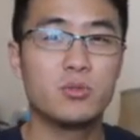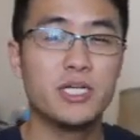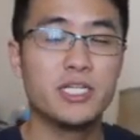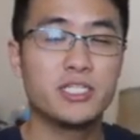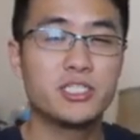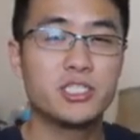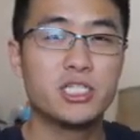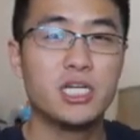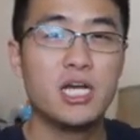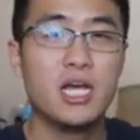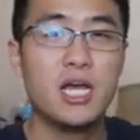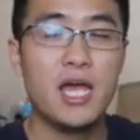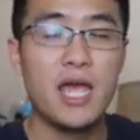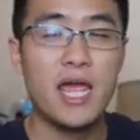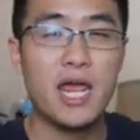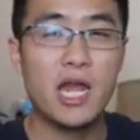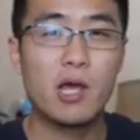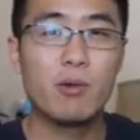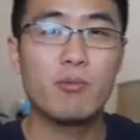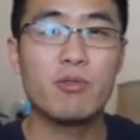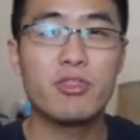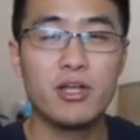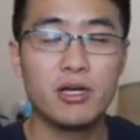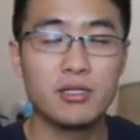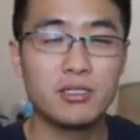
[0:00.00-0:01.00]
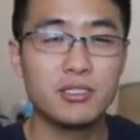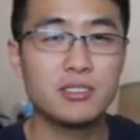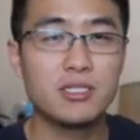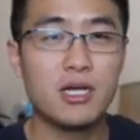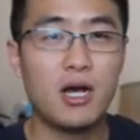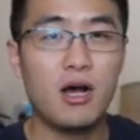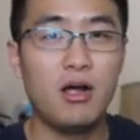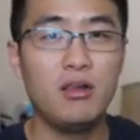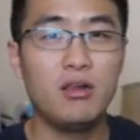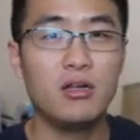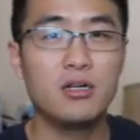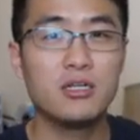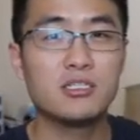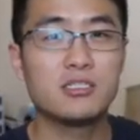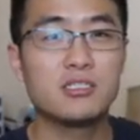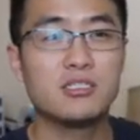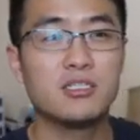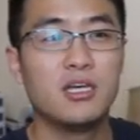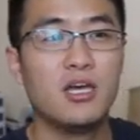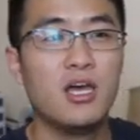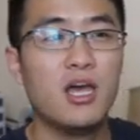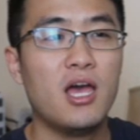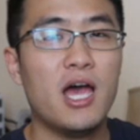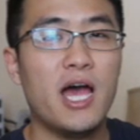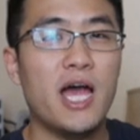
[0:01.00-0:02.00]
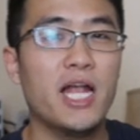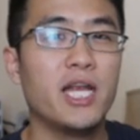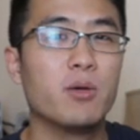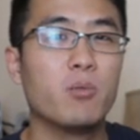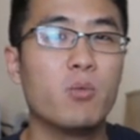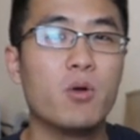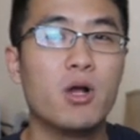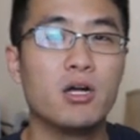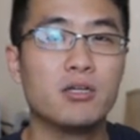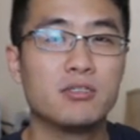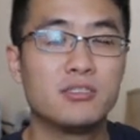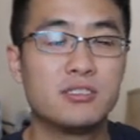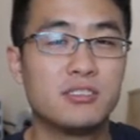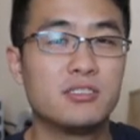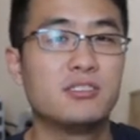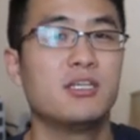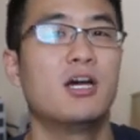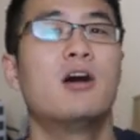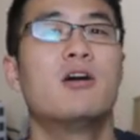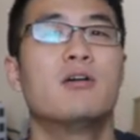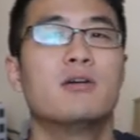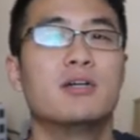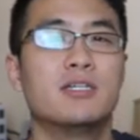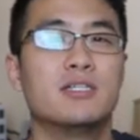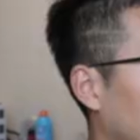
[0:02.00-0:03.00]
reach $11,000, and it will sell